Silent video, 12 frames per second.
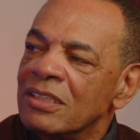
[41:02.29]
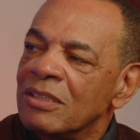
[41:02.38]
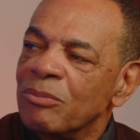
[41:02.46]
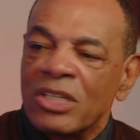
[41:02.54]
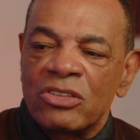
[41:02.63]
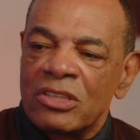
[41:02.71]

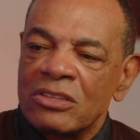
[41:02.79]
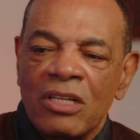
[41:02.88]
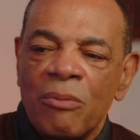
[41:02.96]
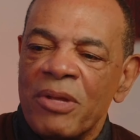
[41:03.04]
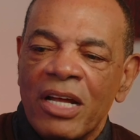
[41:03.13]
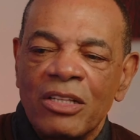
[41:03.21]
because there's
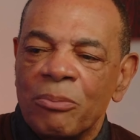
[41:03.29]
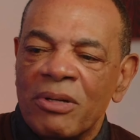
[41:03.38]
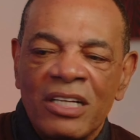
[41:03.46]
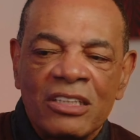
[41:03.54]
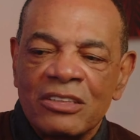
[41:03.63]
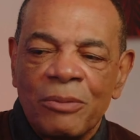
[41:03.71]
going to be other
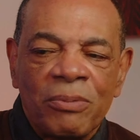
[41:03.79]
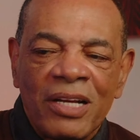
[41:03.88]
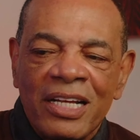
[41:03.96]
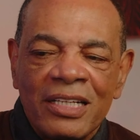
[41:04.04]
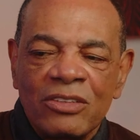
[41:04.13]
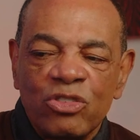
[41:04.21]
players that
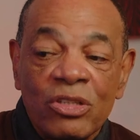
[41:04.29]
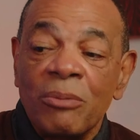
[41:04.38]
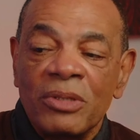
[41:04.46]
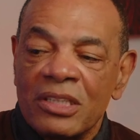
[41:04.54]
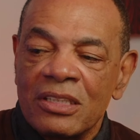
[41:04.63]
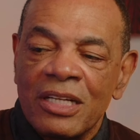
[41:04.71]
play
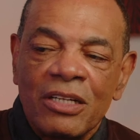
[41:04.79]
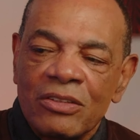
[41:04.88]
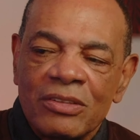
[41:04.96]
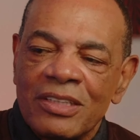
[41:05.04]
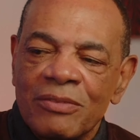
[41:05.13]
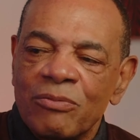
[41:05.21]
similar. They're,
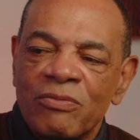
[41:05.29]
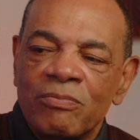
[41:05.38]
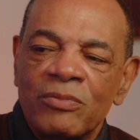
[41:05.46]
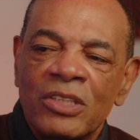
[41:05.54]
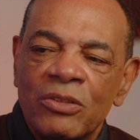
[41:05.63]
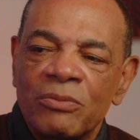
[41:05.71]

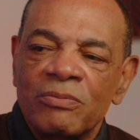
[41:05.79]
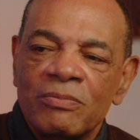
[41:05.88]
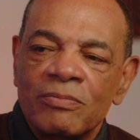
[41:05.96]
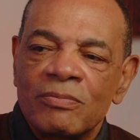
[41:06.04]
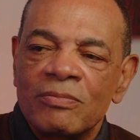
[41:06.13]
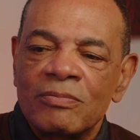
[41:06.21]
you know,
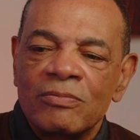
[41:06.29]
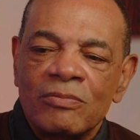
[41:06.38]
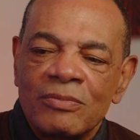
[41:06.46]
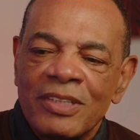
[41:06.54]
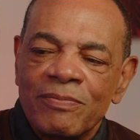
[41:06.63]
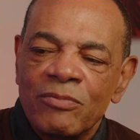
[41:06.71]

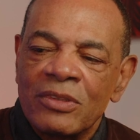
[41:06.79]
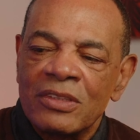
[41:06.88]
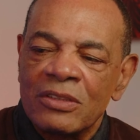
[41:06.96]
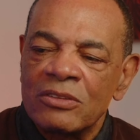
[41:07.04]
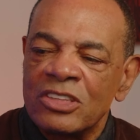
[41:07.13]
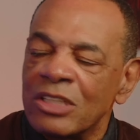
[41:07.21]

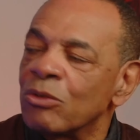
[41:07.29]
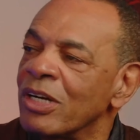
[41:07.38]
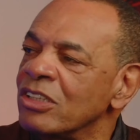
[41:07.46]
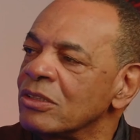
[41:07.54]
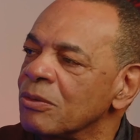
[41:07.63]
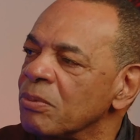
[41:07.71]
the
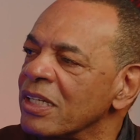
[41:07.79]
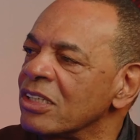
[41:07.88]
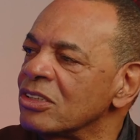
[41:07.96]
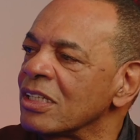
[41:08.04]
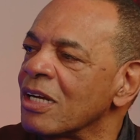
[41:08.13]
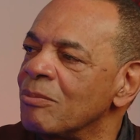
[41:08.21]
generational
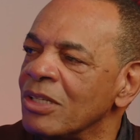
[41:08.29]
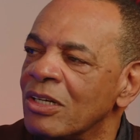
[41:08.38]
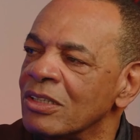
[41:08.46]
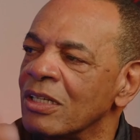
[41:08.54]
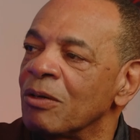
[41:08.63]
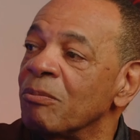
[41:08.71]
players that come
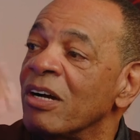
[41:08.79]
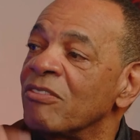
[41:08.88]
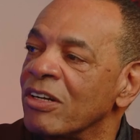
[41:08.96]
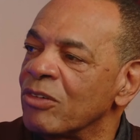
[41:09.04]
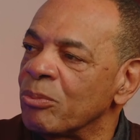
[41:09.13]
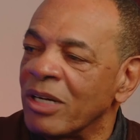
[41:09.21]
along that are above
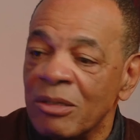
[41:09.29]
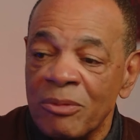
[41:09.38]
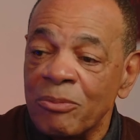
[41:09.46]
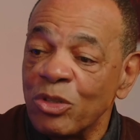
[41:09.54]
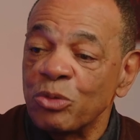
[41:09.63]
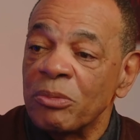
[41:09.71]
everybody, but
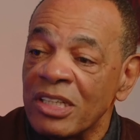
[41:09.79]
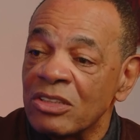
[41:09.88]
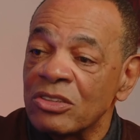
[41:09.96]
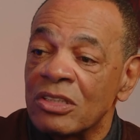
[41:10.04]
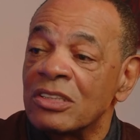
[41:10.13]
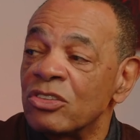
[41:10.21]
most
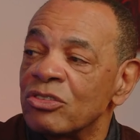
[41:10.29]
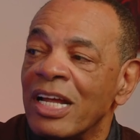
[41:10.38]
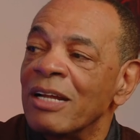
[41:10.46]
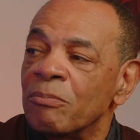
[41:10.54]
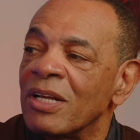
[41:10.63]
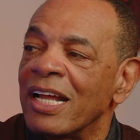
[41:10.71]
players are on the
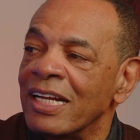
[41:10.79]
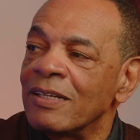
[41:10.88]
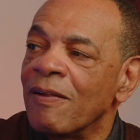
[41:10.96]
same plane.